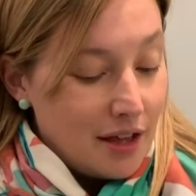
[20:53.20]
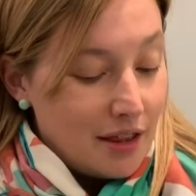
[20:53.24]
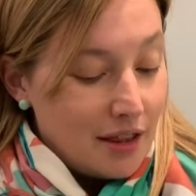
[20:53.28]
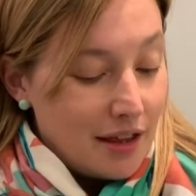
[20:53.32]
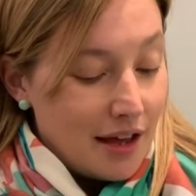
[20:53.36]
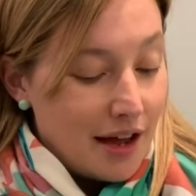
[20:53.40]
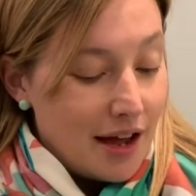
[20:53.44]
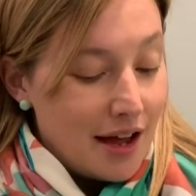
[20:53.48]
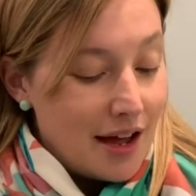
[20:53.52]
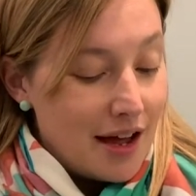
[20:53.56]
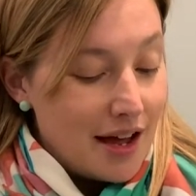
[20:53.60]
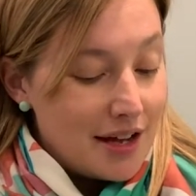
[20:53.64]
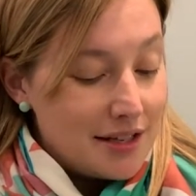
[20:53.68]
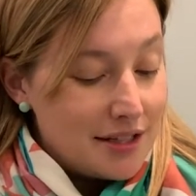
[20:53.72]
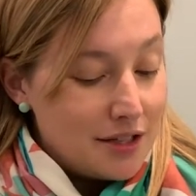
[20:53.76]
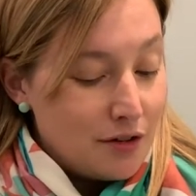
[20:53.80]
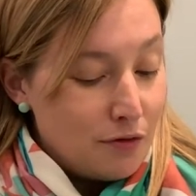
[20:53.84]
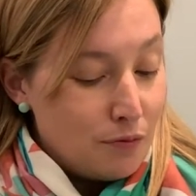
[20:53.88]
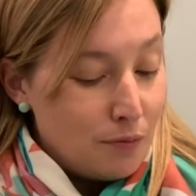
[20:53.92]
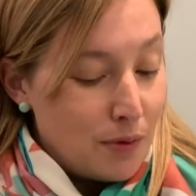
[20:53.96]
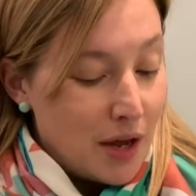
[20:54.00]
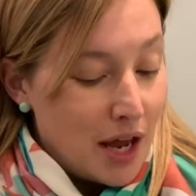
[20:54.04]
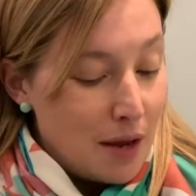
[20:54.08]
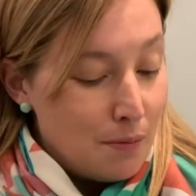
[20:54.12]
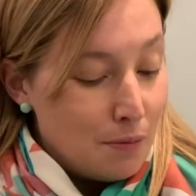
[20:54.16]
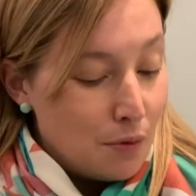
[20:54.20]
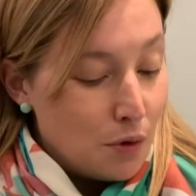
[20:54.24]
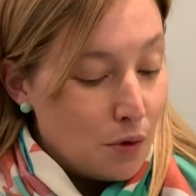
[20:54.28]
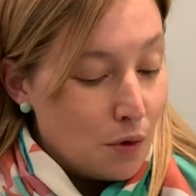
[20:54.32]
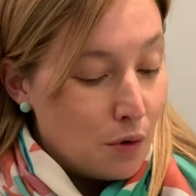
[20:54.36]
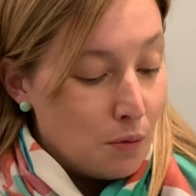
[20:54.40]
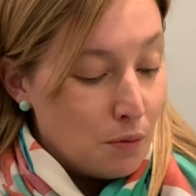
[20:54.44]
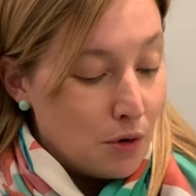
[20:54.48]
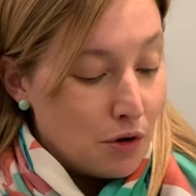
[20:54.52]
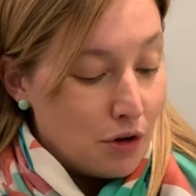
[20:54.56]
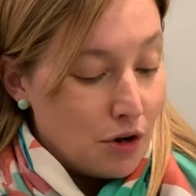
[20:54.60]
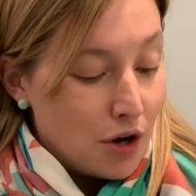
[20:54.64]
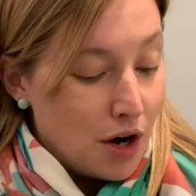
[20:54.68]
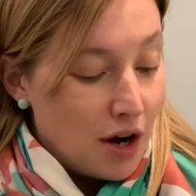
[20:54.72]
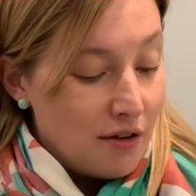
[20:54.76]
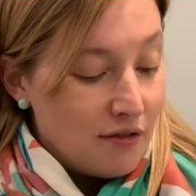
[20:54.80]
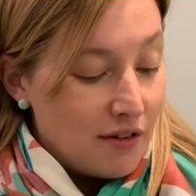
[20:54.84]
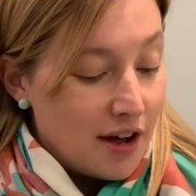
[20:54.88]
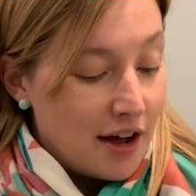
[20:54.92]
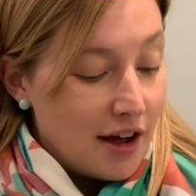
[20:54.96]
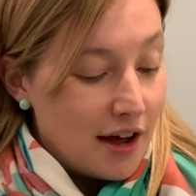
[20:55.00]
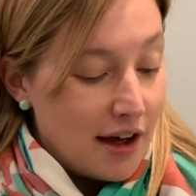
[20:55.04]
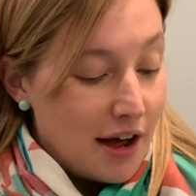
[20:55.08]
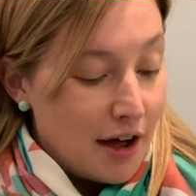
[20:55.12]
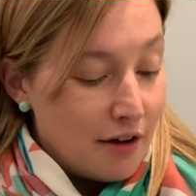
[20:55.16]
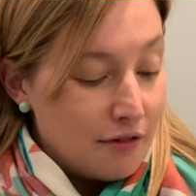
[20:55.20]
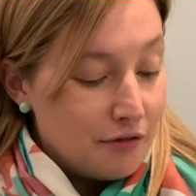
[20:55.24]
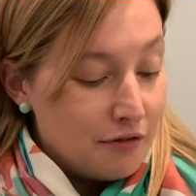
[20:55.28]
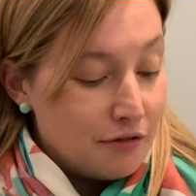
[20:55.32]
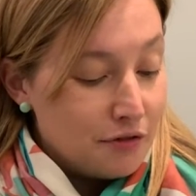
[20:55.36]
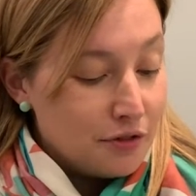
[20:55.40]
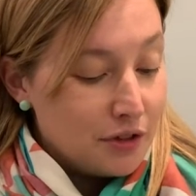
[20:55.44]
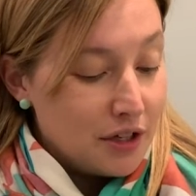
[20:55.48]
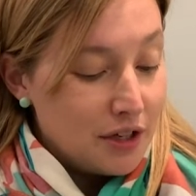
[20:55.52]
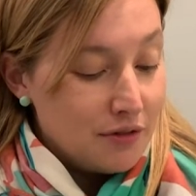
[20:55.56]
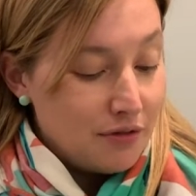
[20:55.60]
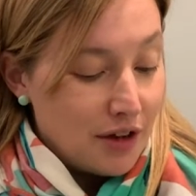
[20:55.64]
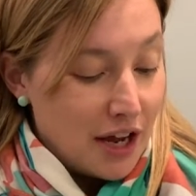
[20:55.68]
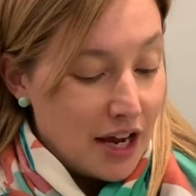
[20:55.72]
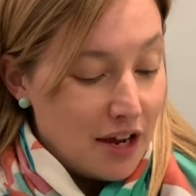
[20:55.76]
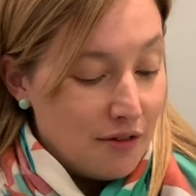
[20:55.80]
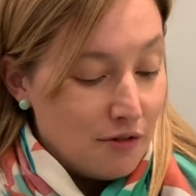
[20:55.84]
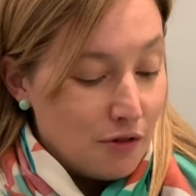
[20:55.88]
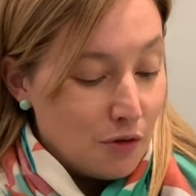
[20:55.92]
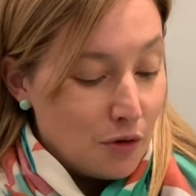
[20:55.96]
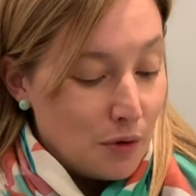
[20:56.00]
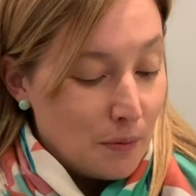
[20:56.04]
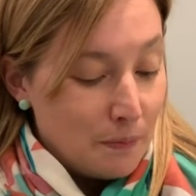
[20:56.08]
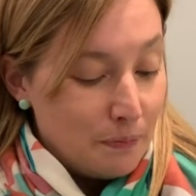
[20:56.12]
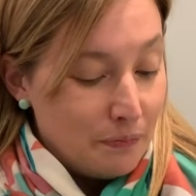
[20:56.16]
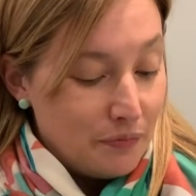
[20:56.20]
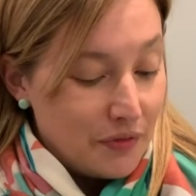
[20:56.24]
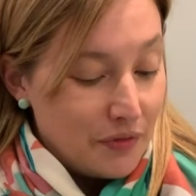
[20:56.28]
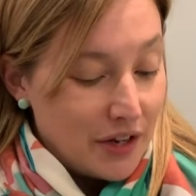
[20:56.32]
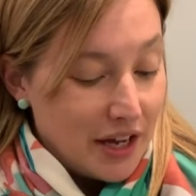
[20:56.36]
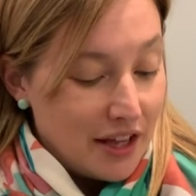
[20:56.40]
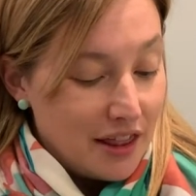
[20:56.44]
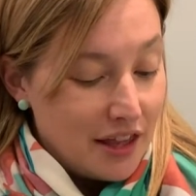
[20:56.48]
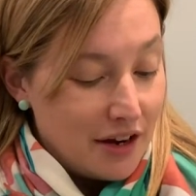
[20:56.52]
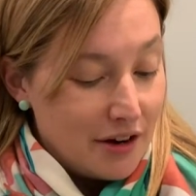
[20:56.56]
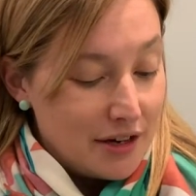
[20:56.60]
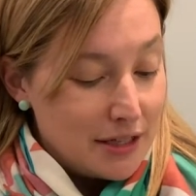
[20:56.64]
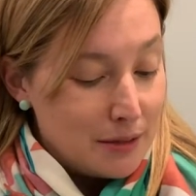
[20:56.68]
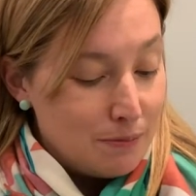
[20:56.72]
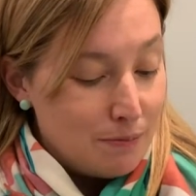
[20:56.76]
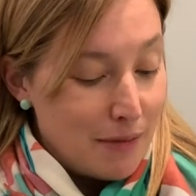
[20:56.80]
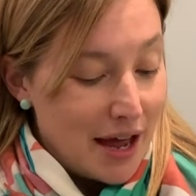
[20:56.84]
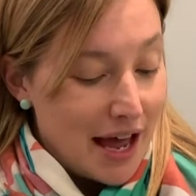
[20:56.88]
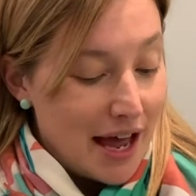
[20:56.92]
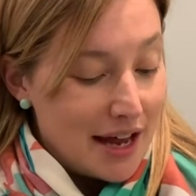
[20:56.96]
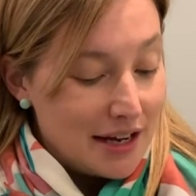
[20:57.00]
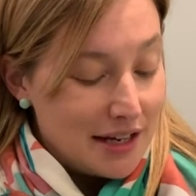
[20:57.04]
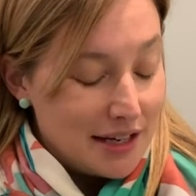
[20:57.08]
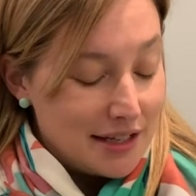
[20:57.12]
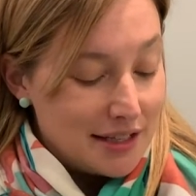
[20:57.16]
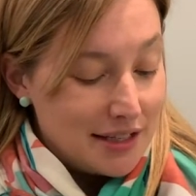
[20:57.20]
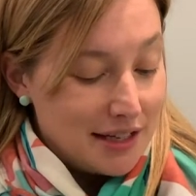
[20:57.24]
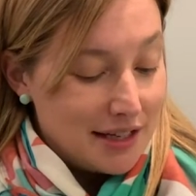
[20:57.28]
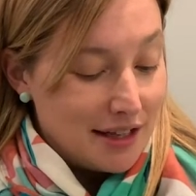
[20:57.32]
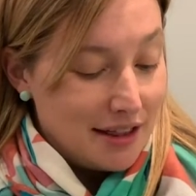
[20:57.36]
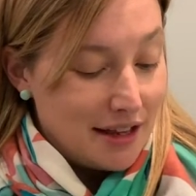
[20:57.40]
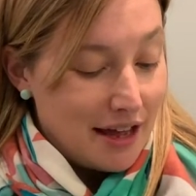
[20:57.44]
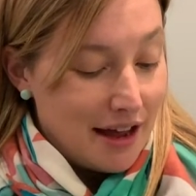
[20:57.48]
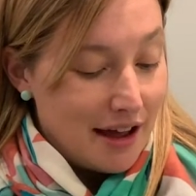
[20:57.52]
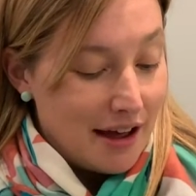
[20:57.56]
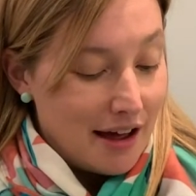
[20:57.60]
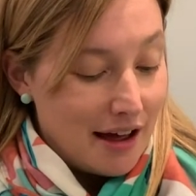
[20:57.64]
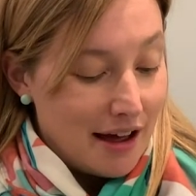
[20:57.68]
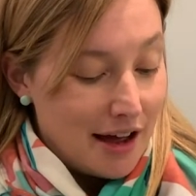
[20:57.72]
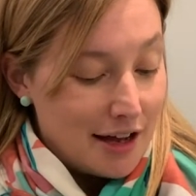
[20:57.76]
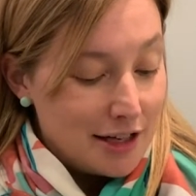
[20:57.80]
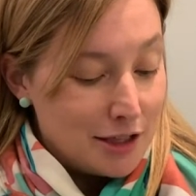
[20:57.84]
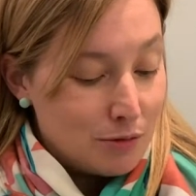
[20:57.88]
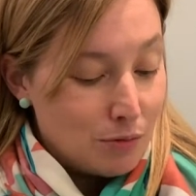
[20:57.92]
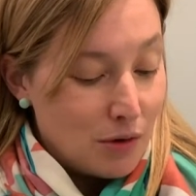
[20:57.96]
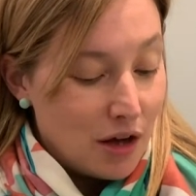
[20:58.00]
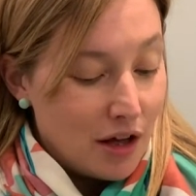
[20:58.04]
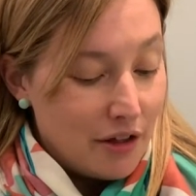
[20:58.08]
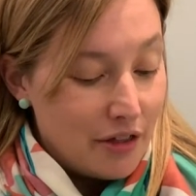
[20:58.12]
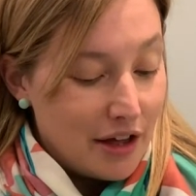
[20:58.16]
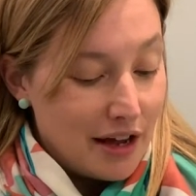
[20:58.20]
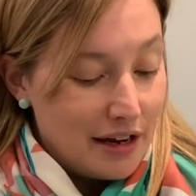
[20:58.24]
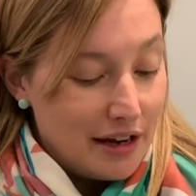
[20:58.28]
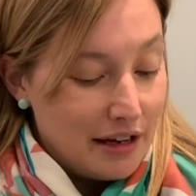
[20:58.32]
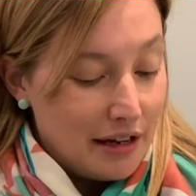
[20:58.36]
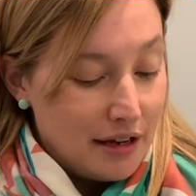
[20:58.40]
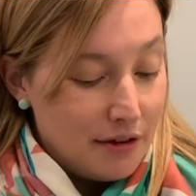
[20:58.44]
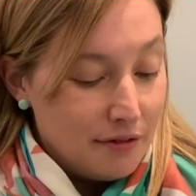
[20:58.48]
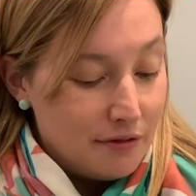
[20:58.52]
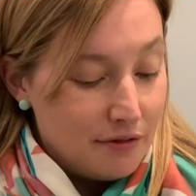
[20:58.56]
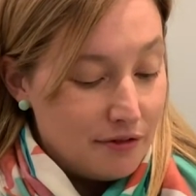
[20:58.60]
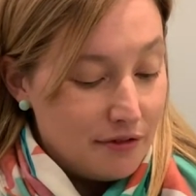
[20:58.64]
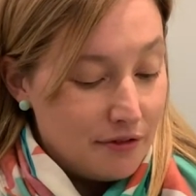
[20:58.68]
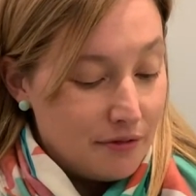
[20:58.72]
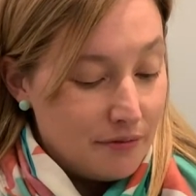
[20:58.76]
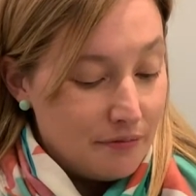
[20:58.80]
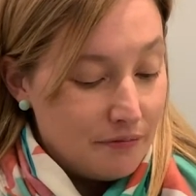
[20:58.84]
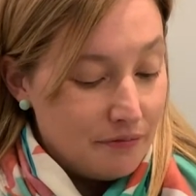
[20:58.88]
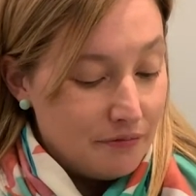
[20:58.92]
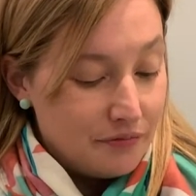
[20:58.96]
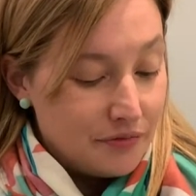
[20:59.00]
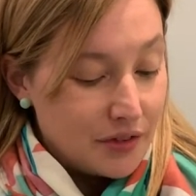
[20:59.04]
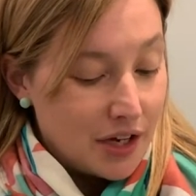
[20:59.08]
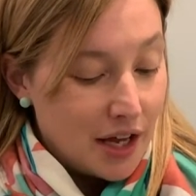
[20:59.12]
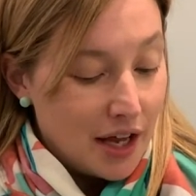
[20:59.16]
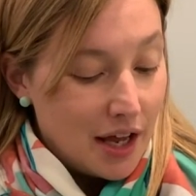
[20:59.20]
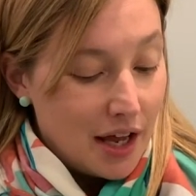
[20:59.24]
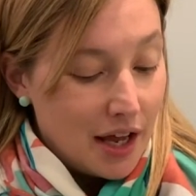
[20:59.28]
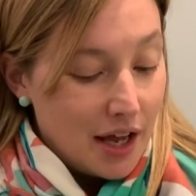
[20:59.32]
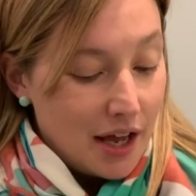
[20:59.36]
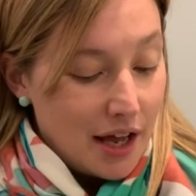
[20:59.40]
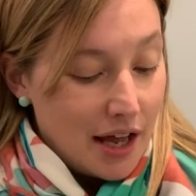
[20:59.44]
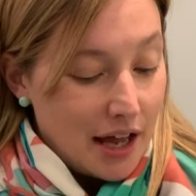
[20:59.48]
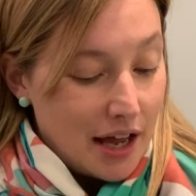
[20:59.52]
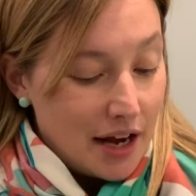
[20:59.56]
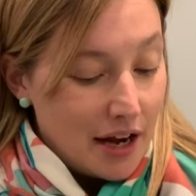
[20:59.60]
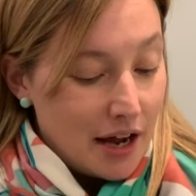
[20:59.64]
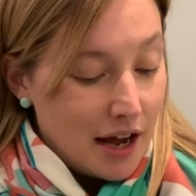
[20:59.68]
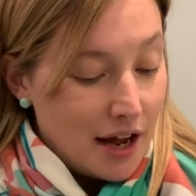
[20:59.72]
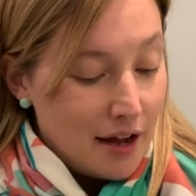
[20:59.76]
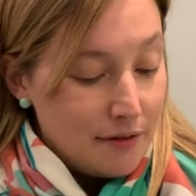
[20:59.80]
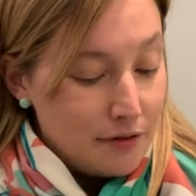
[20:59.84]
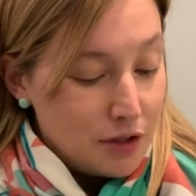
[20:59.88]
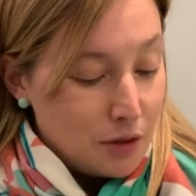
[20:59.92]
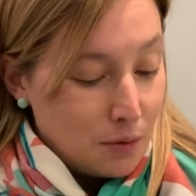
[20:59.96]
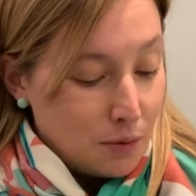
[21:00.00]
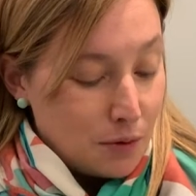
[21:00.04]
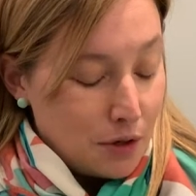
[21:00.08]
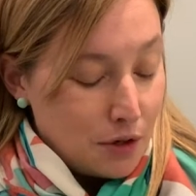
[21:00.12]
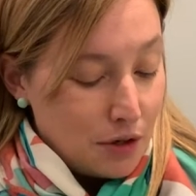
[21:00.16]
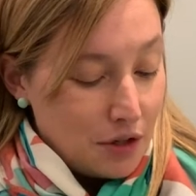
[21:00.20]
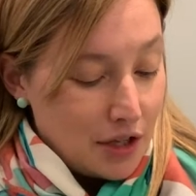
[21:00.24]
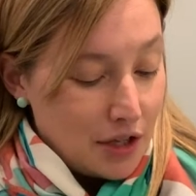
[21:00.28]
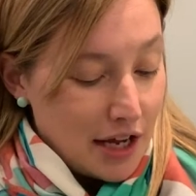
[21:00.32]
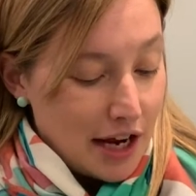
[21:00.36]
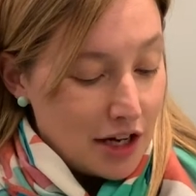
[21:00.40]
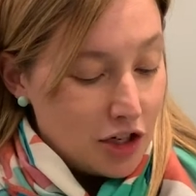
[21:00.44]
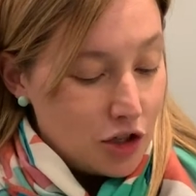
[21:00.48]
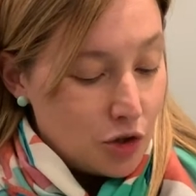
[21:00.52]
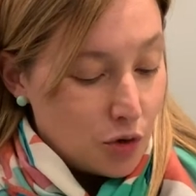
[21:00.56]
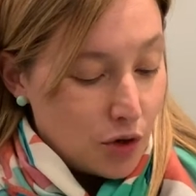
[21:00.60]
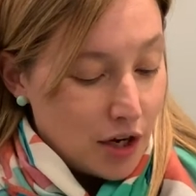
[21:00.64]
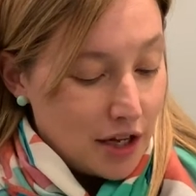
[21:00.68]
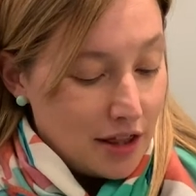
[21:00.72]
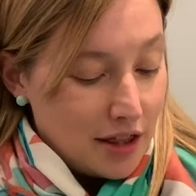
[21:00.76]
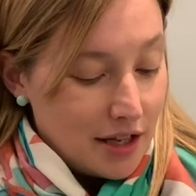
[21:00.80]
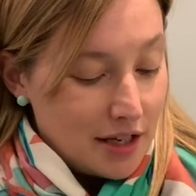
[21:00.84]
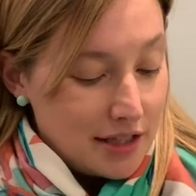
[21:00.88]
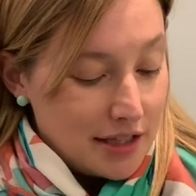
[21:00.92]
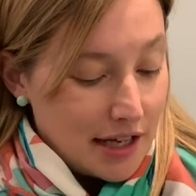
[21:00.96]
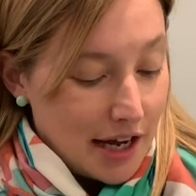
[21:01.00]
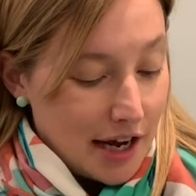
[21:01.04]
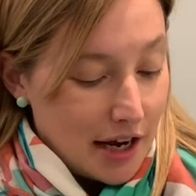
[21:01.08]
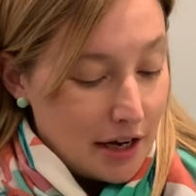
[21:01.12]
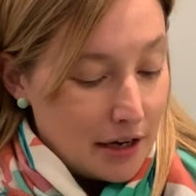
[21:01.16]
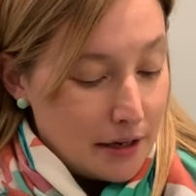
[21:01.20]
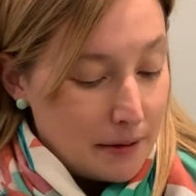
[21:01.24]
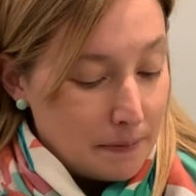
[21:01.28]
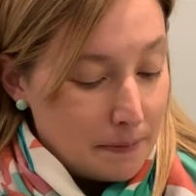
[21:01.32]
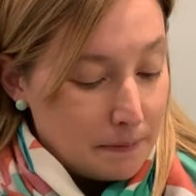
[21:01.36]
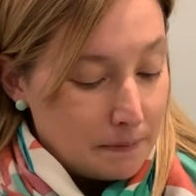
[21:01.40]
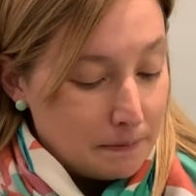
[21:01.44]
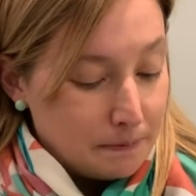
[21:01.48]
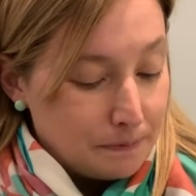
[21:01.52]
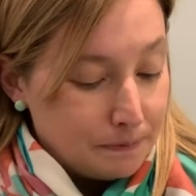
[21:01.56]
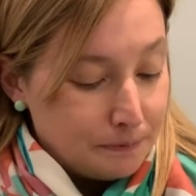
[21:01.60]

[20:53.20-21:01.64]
The hearts of people, moreover, are full of evil, and there is madness in their hearts while they live, and afterward they join the dead.